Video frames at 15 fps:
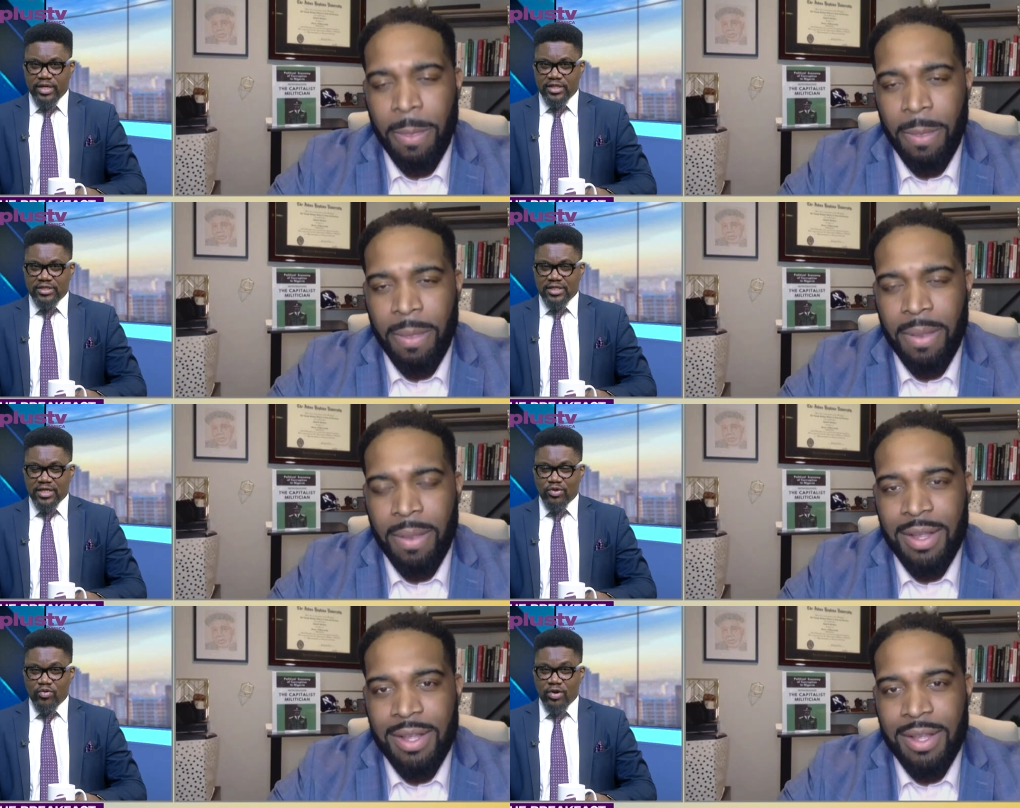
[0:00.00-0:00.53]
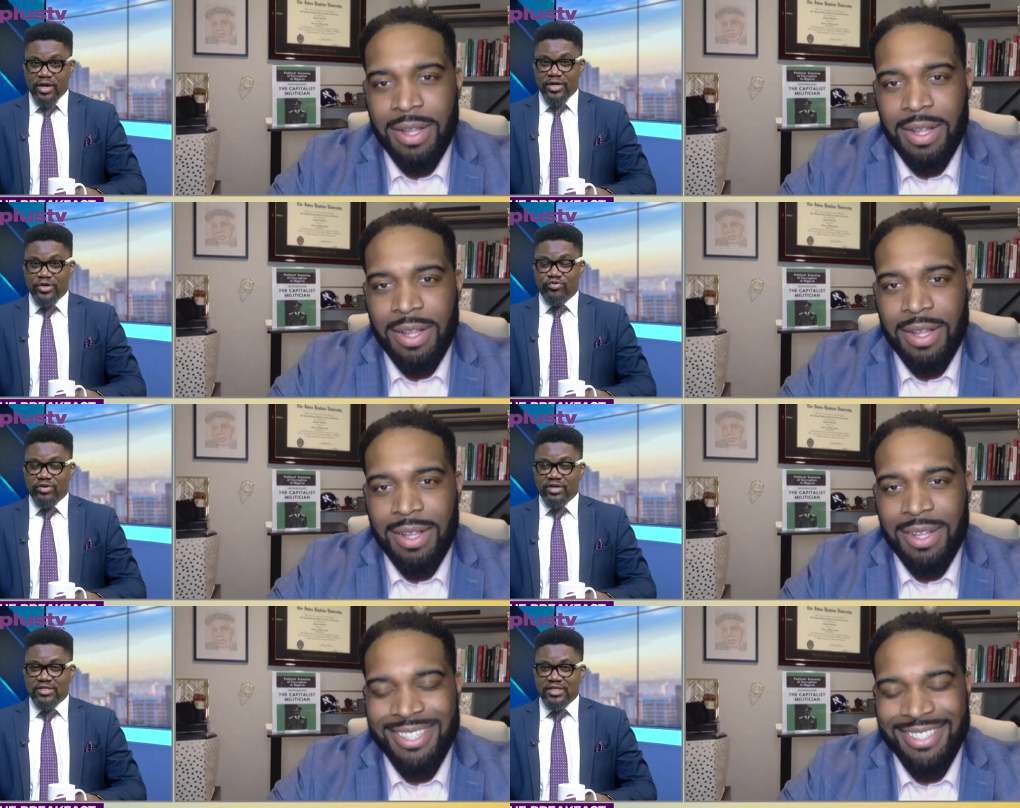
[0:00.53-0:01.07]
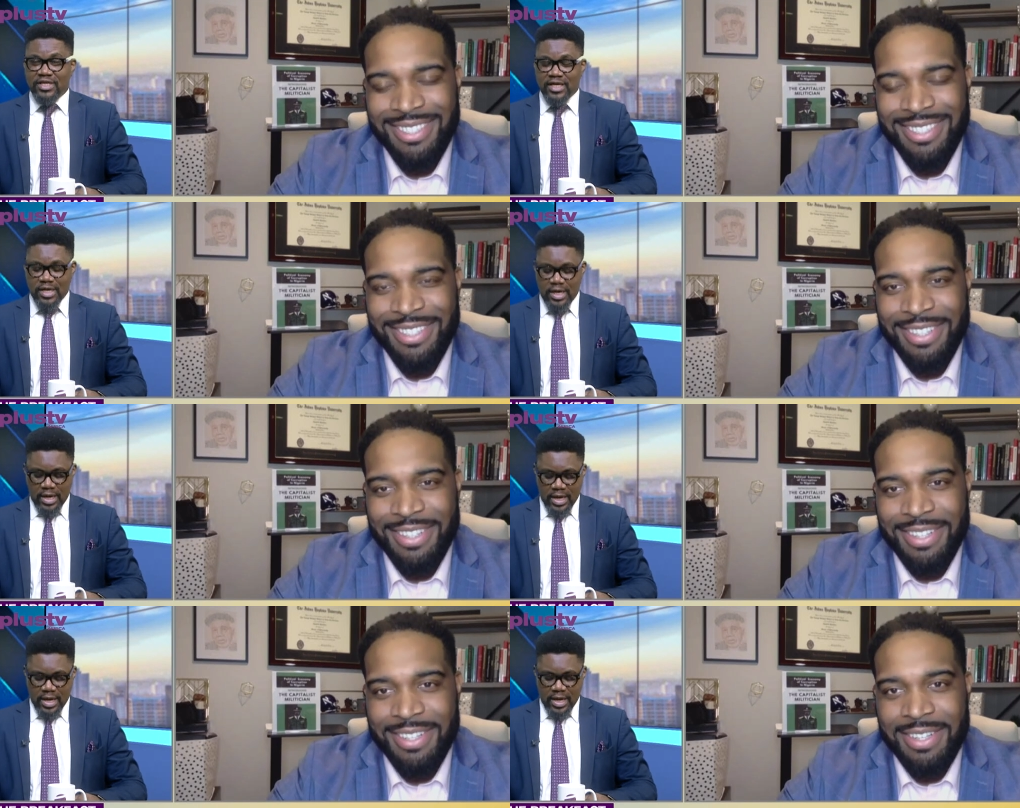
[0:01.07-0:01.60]
Speaker 1: it's uh, quite
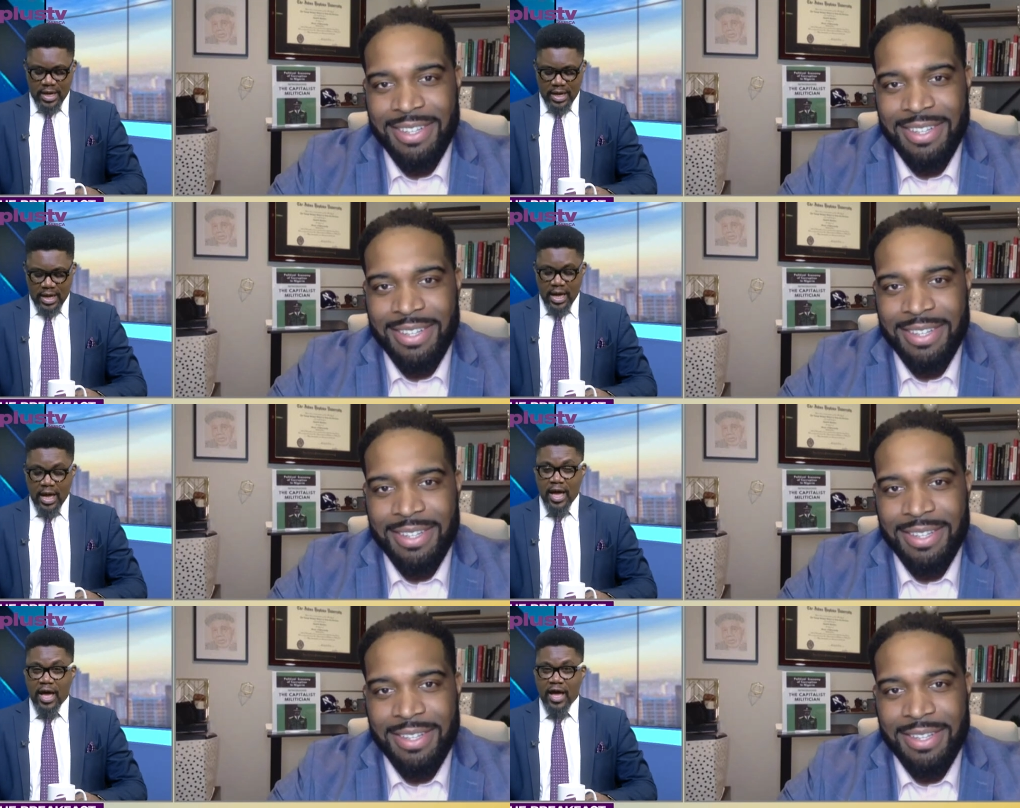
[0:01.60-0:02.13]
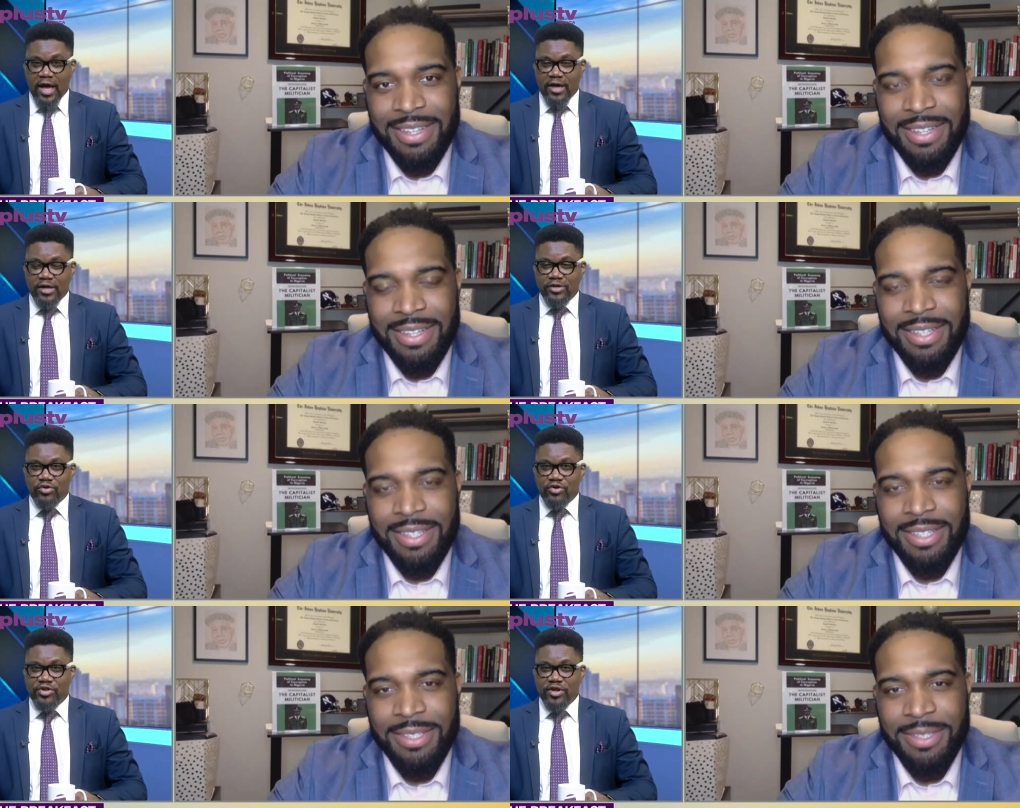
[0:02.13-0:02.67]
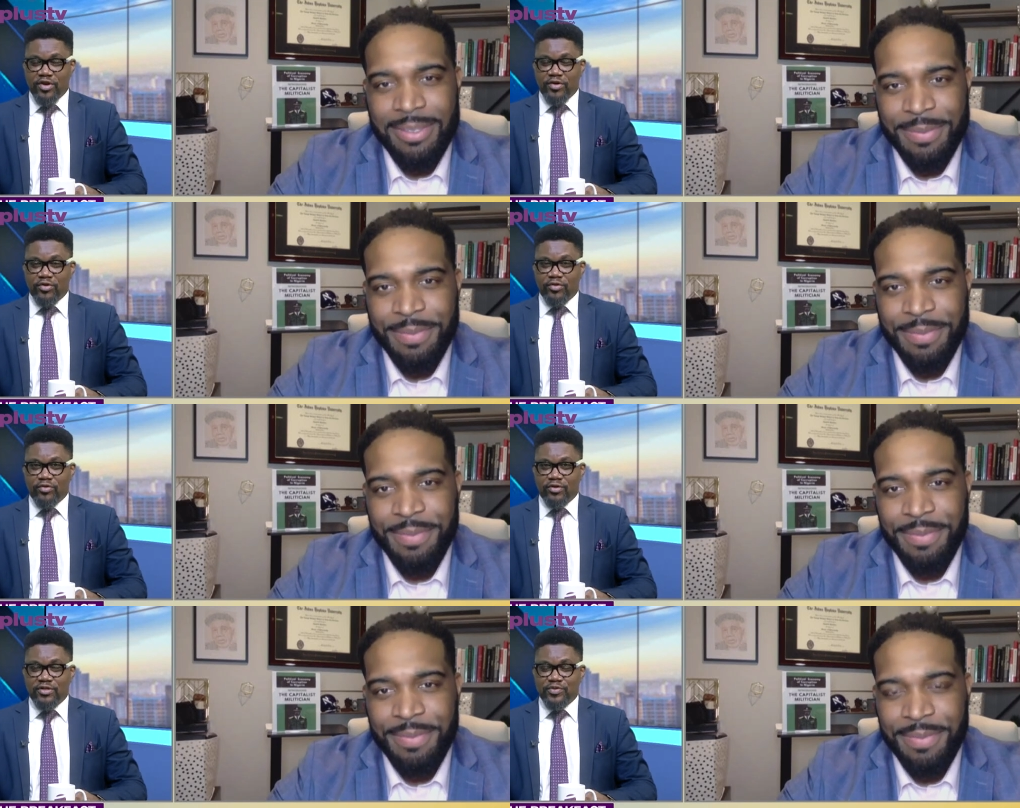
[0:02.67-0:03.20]
interesting uh, in sharing
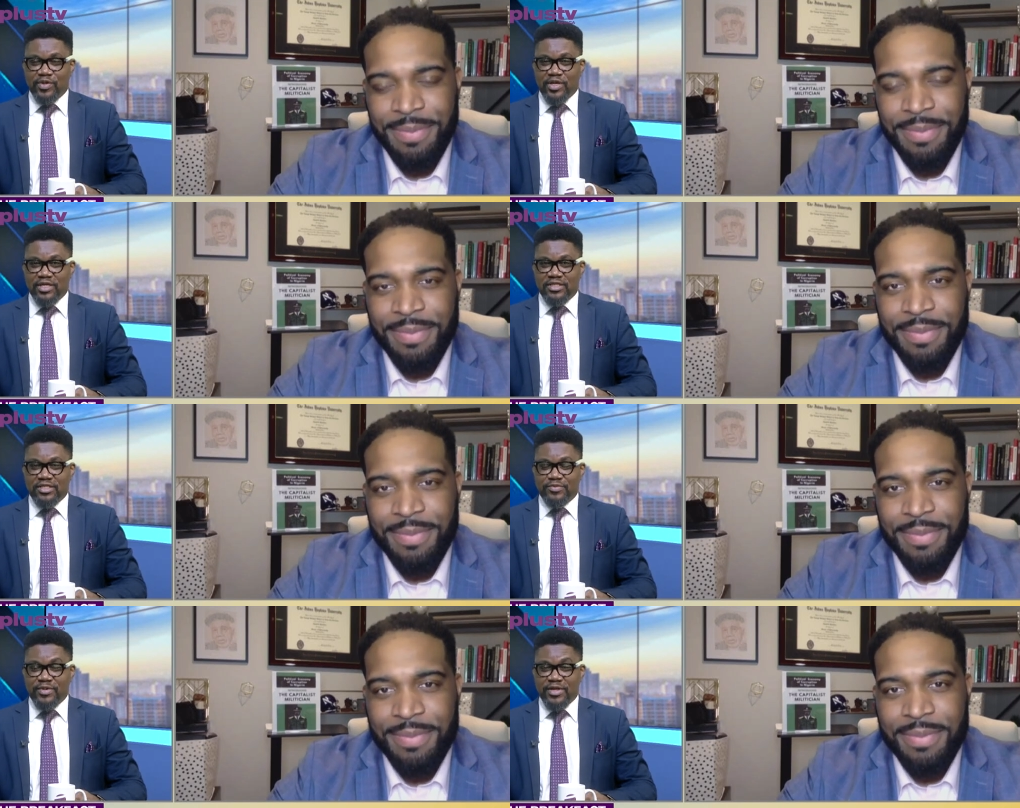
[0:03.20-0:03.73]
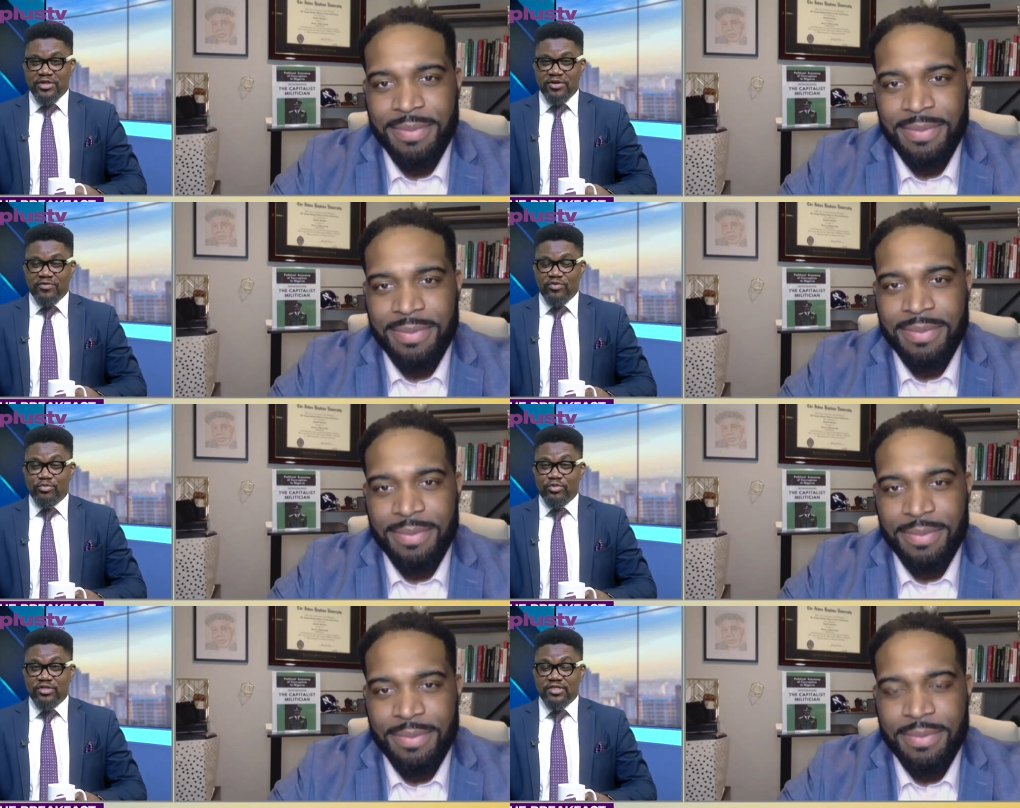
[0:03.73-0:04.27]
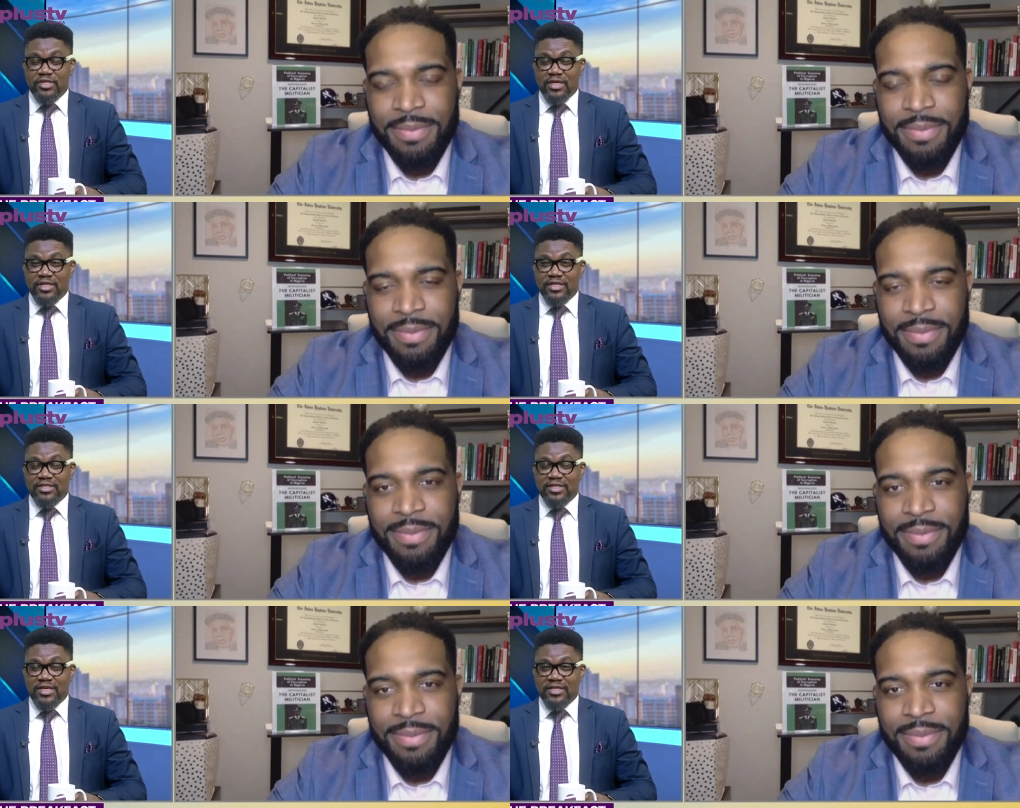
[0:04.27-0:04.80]
your thoughts with us, especially from your
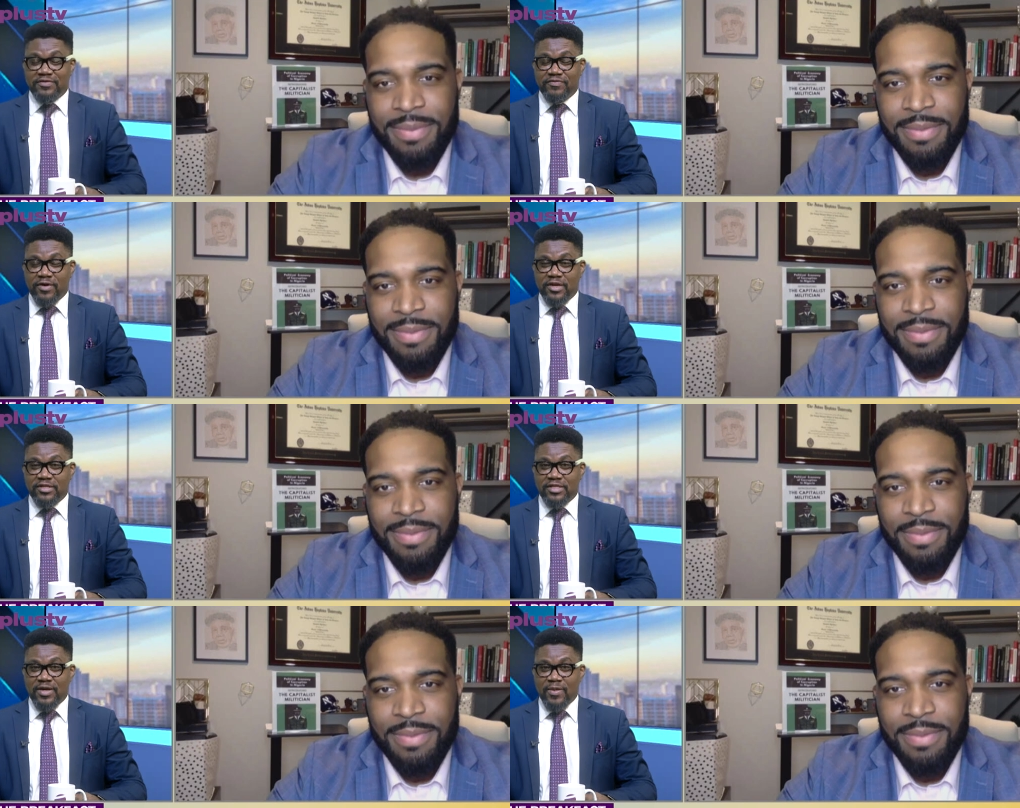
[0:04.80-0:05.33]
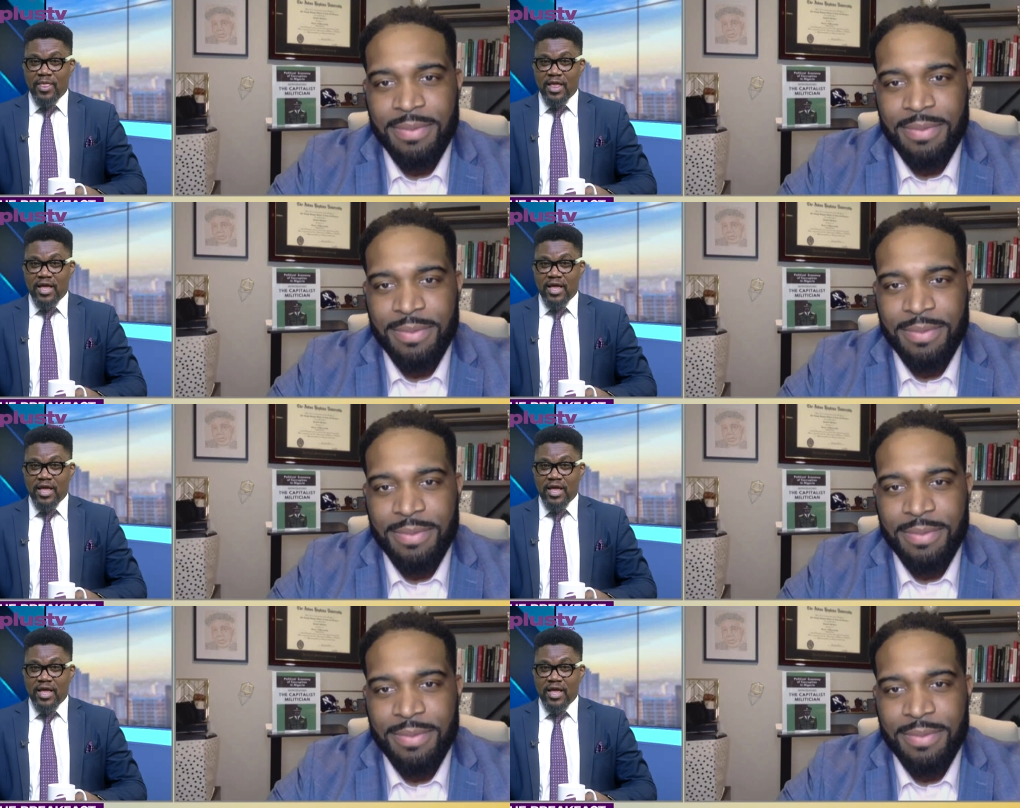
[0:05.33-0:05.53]
studies as far as